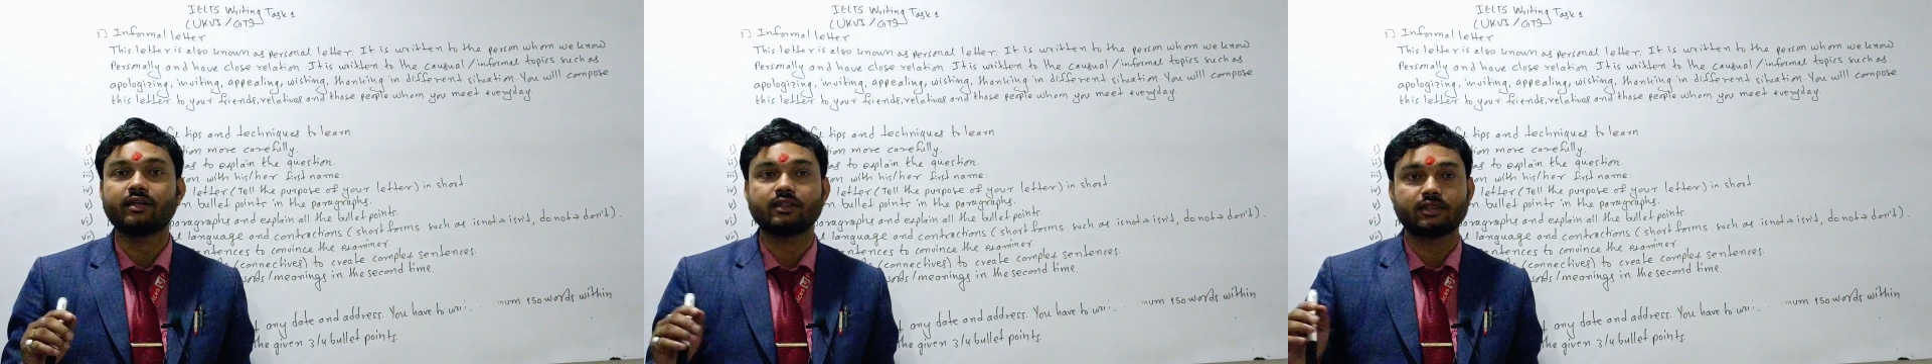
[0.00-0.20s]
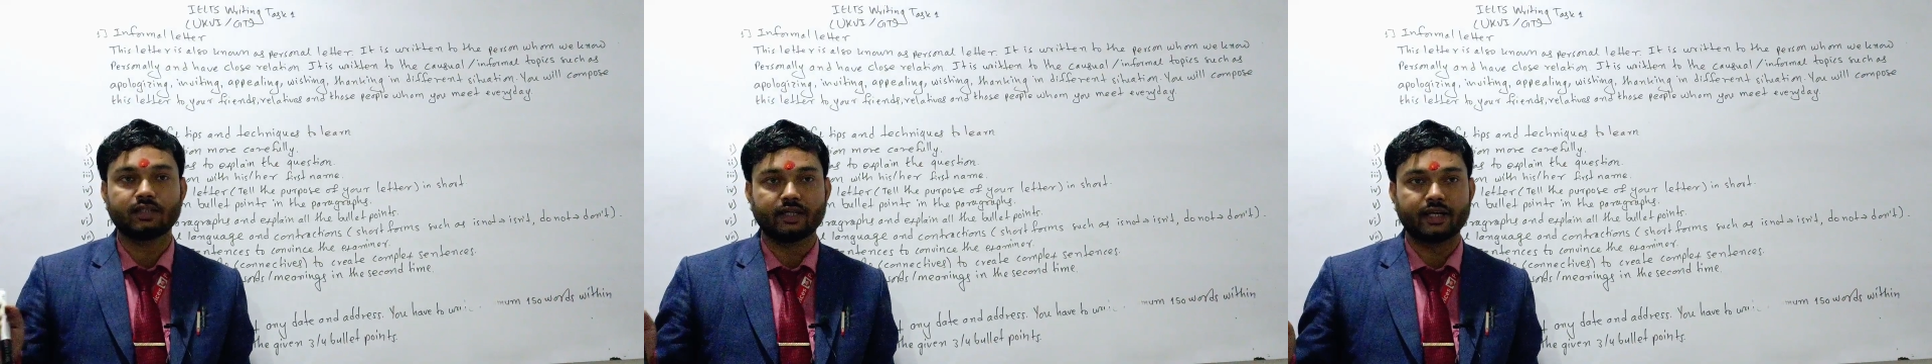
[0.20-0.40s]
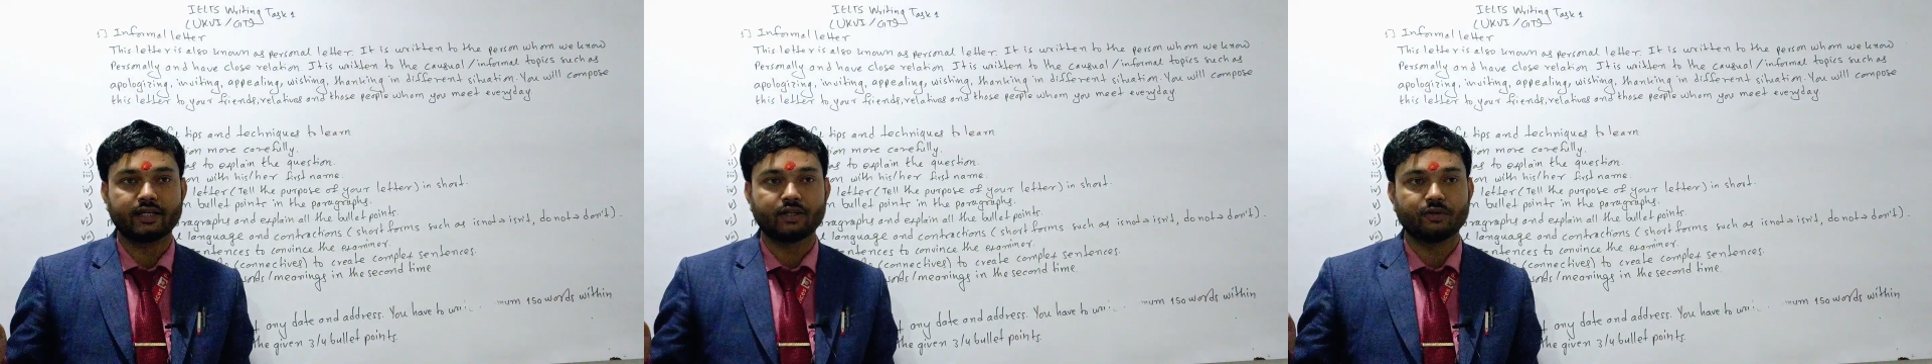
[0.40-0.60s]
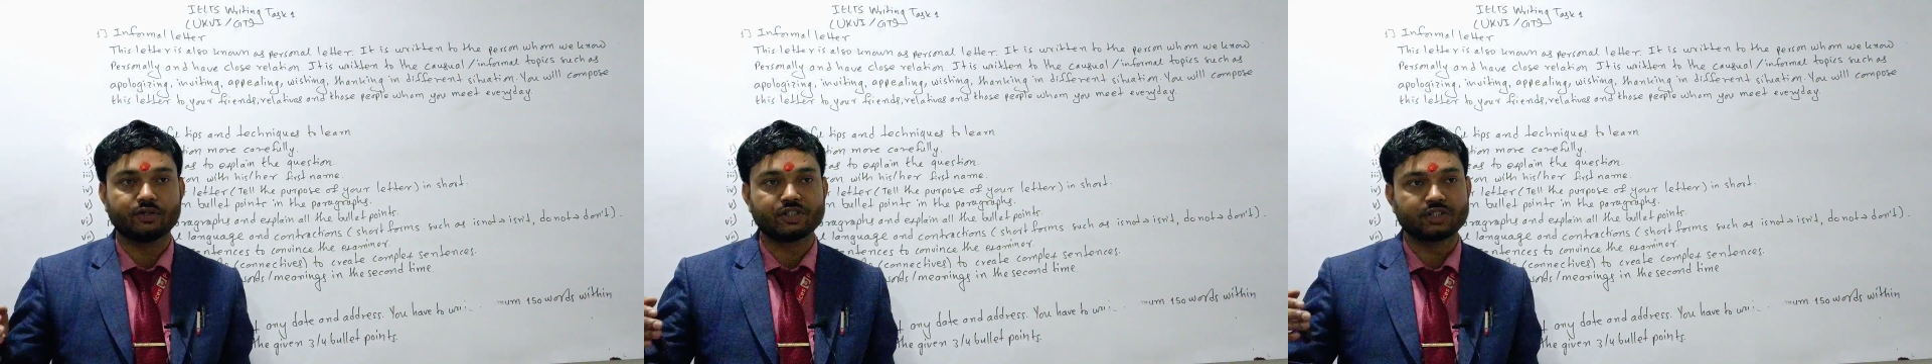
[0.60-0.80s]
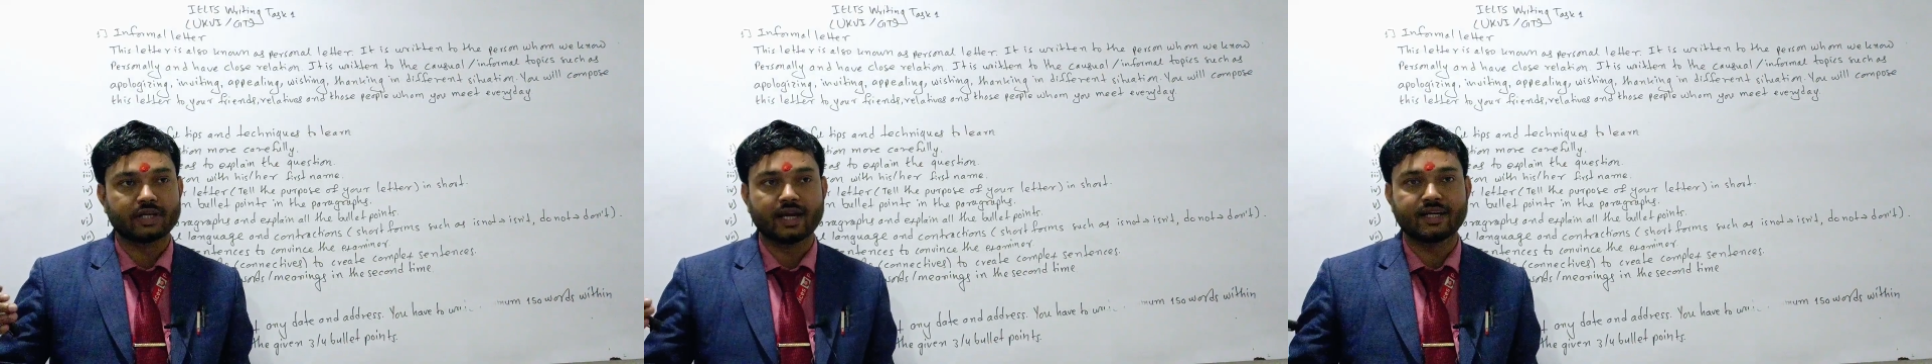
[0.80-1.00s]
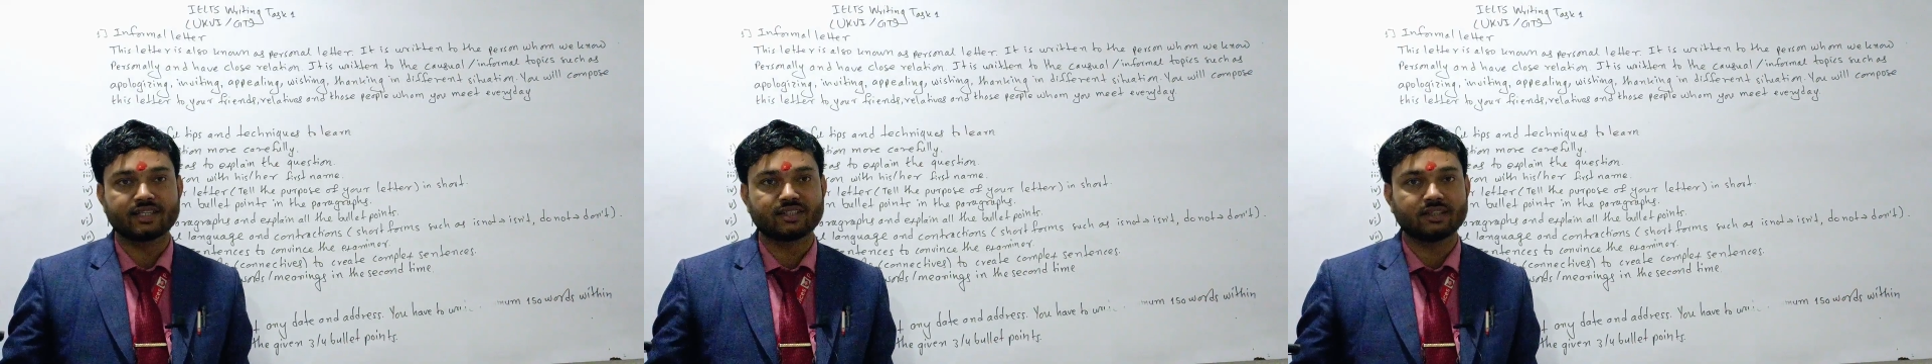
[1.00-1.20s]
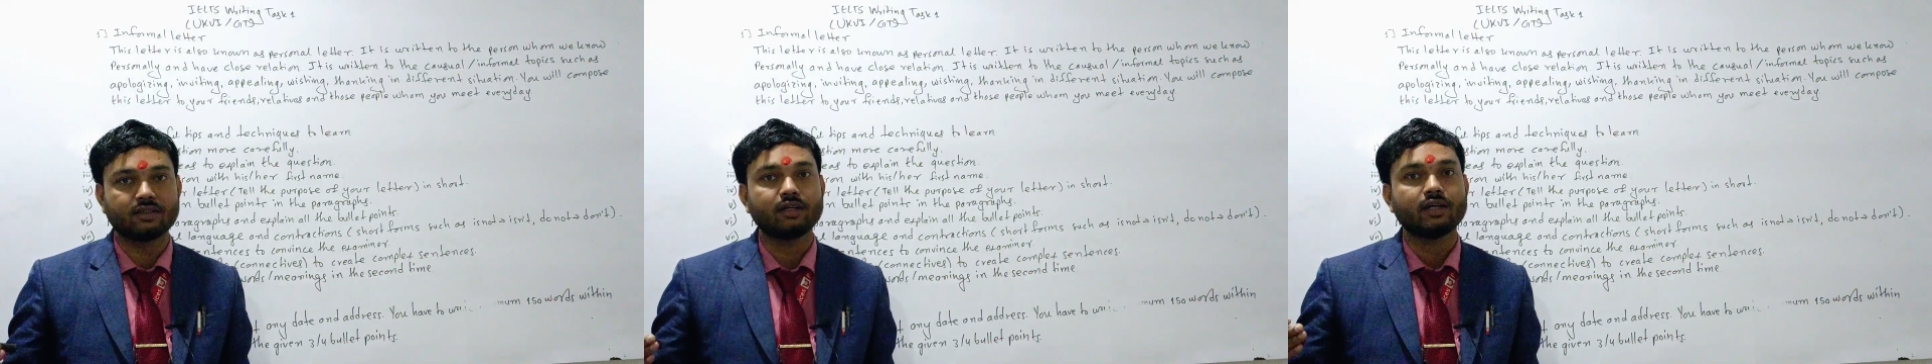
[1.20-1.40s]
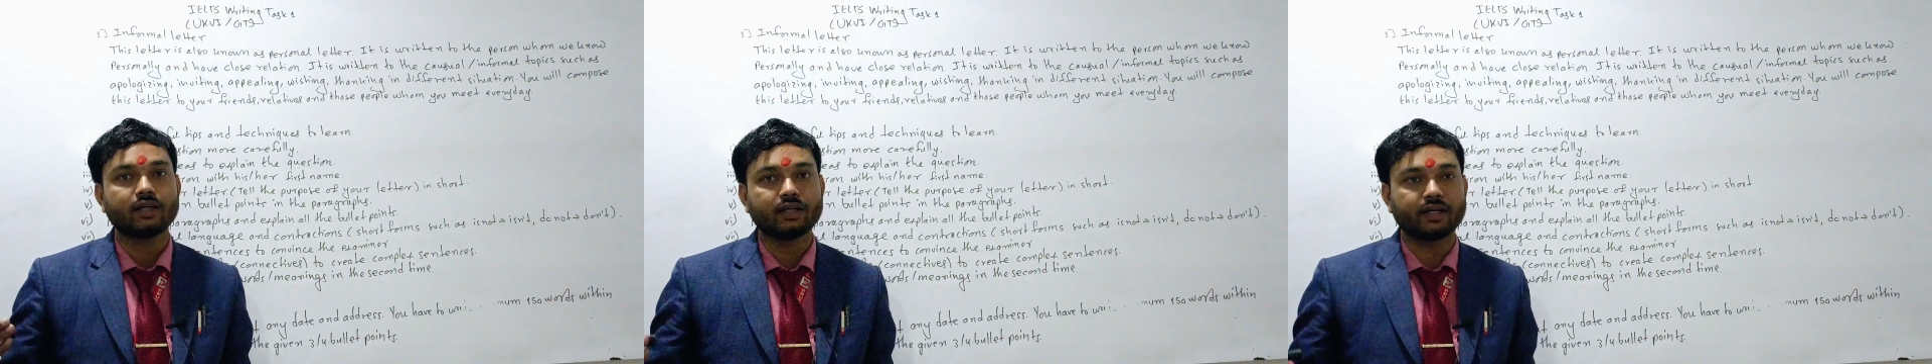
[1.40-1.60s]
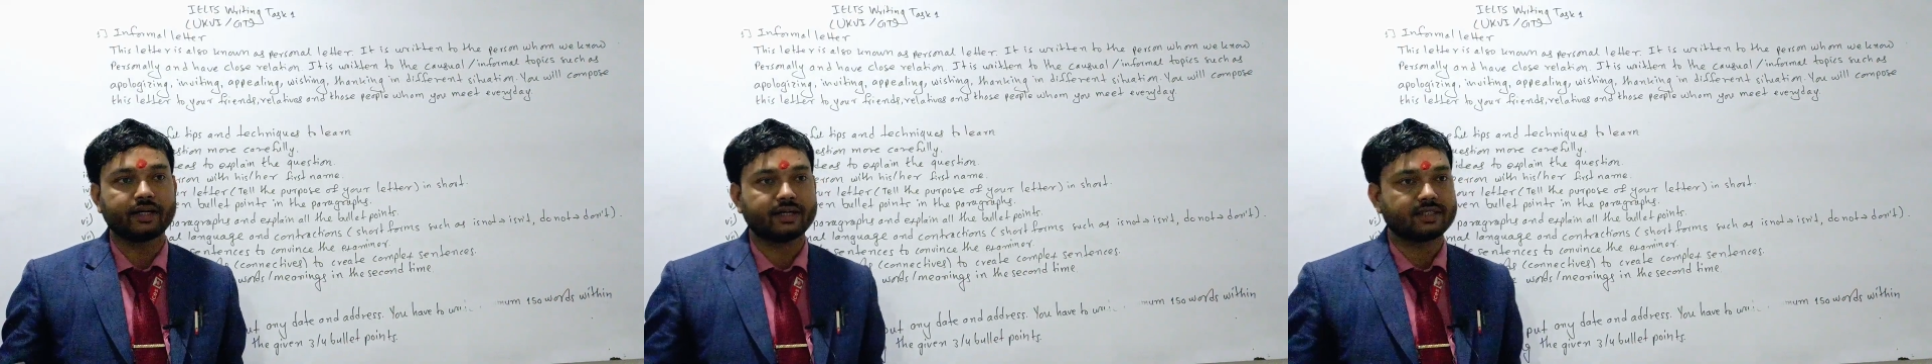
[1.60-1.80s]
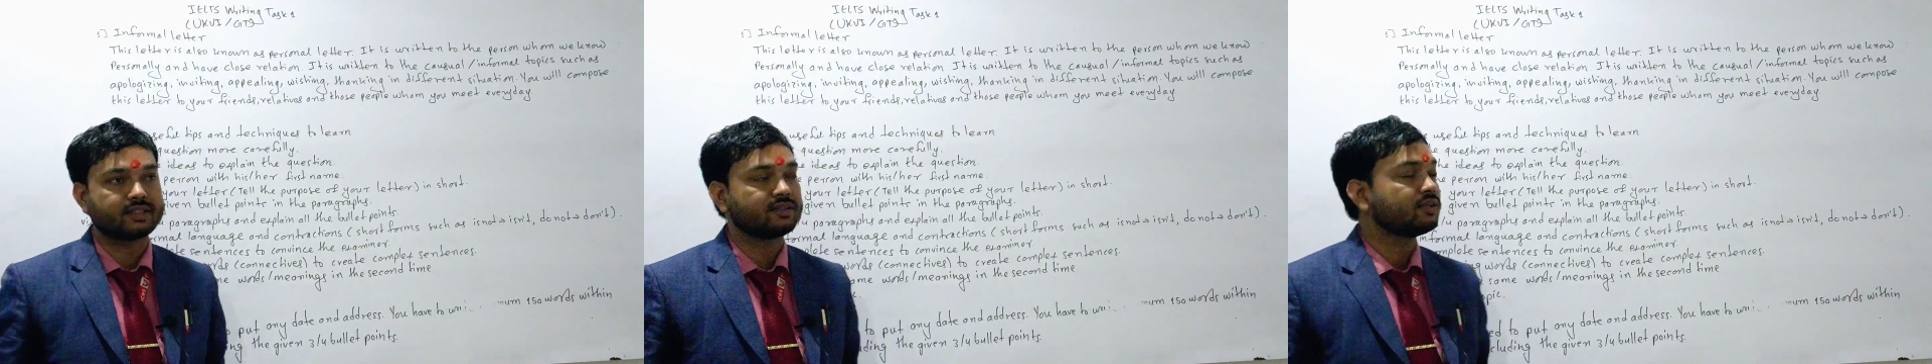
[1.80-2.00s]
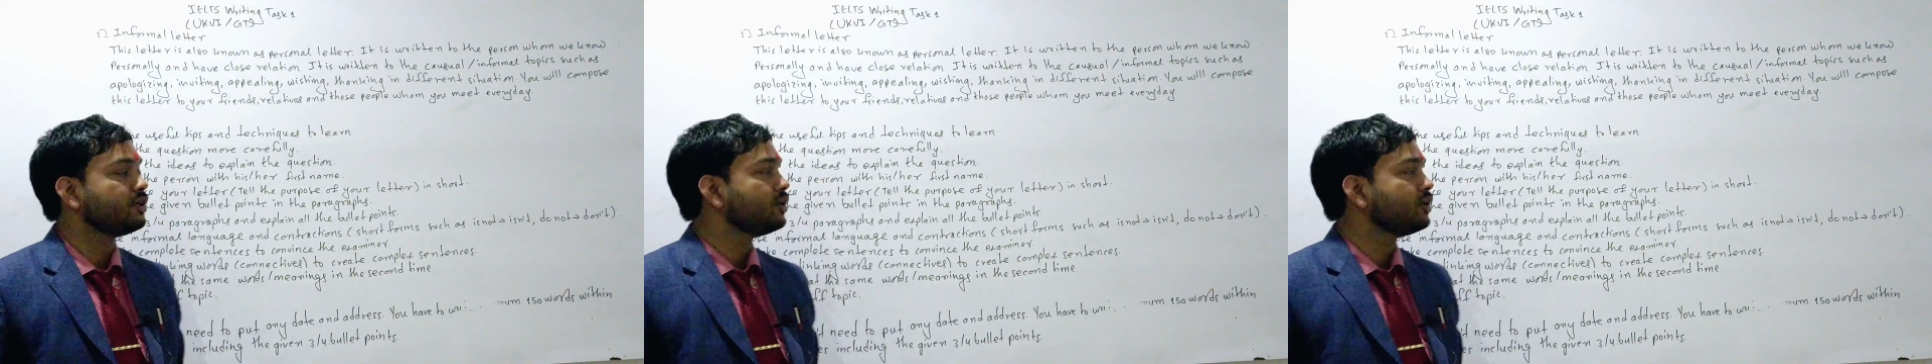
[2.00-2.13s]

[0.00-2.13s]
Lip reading: get your answer correct.